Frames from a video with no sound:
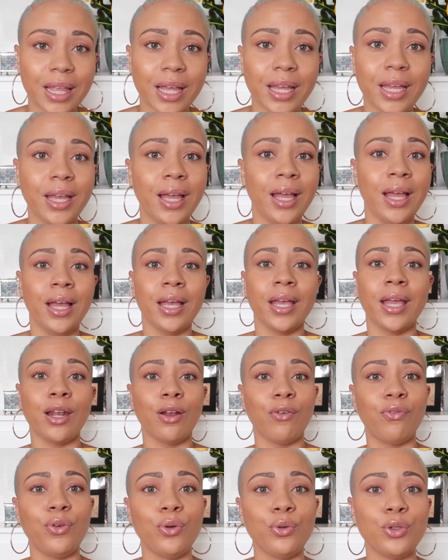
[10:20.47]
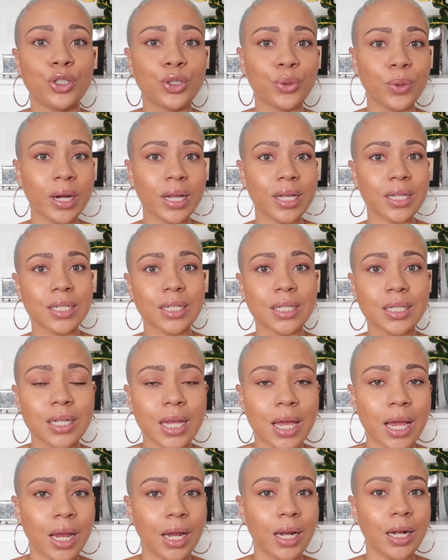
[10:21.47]
They get a few drinks
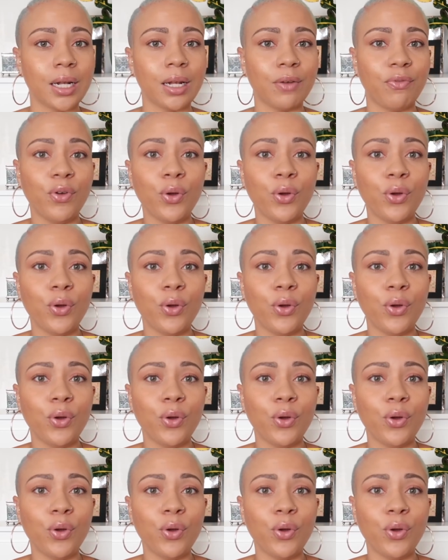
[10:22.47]
and